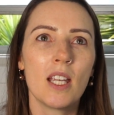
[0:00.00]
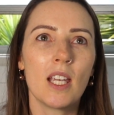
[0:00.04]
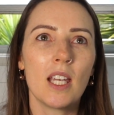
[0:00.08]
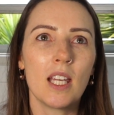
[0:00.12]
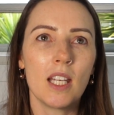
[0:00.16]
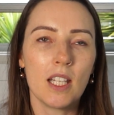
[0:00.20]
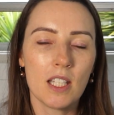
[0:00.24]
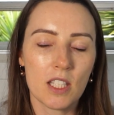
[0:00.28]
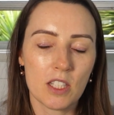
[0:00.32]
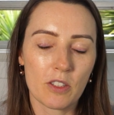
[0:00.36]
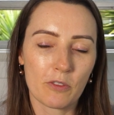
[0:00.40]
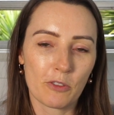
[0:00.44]

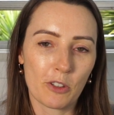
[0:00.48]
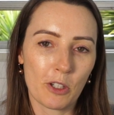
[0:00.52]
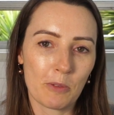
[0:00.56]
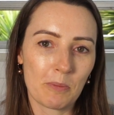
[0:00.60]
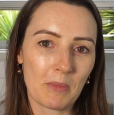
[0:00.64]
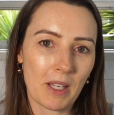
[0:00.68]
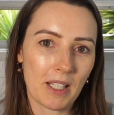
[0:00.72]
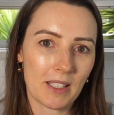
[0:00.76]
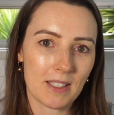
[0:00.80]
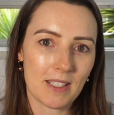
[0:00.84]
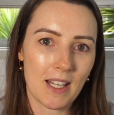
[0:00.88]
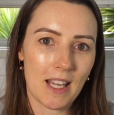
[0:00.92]
it is the room
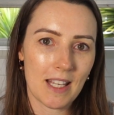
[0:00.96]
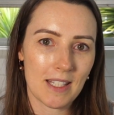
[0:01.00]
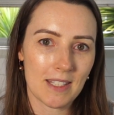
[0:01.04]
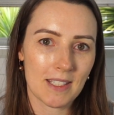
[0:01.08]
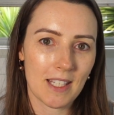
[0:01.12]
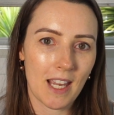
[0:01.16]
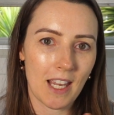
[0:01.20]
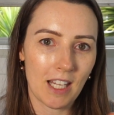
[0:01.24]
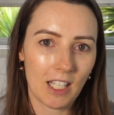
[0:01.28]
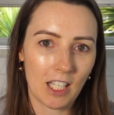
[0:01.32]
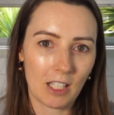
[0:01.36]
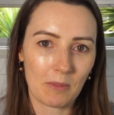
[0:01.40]
that has
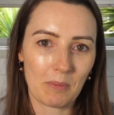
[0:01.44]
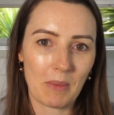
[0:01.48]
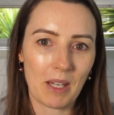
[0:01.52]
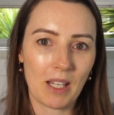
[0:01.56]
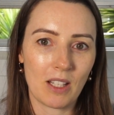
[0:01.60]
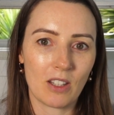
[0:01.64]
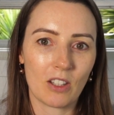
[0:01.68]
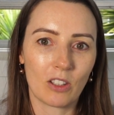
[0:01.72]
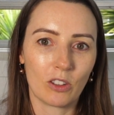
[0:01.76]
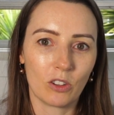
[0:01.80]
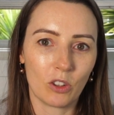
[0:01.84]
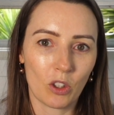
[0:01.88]
taken
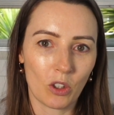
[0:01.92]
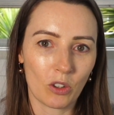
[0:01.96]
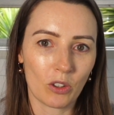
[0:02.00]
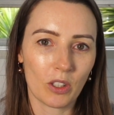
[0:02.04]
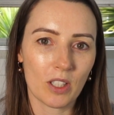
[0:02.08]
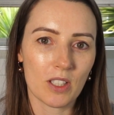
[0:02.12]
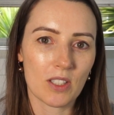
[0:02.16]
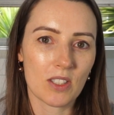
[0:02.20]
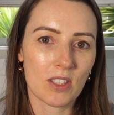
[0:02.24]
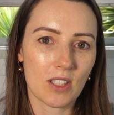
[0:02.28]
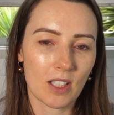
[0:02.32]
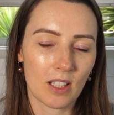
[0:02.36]
me the
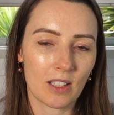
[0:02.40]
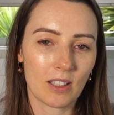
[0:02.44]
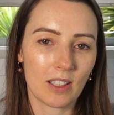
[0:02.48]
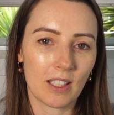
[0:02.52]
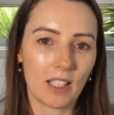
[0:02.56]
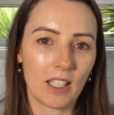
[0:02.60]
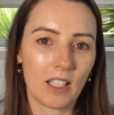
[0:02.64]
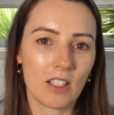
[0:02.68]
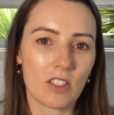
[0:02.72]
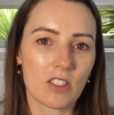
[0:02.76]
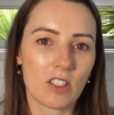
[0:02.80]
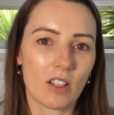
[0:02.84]
longest to
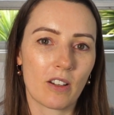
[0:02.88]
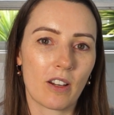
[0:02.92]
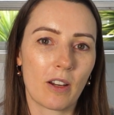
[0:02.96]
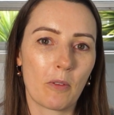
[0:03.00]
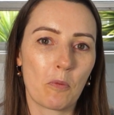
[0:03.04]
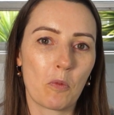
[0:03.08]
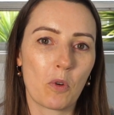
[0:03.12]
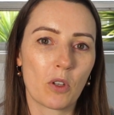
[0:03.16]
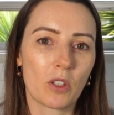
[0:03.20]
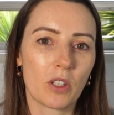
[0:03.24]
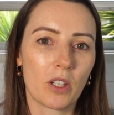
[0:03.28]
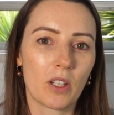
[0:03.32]
clean. So I
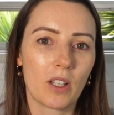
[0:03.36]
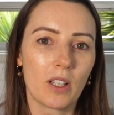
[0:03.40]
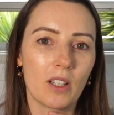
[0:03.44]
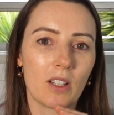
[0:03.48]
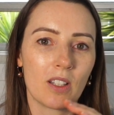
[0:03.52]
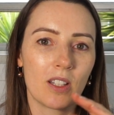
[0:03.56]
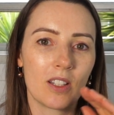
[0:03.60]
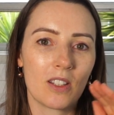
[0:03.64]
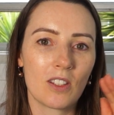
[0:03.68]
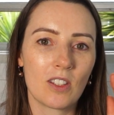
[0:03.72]
want to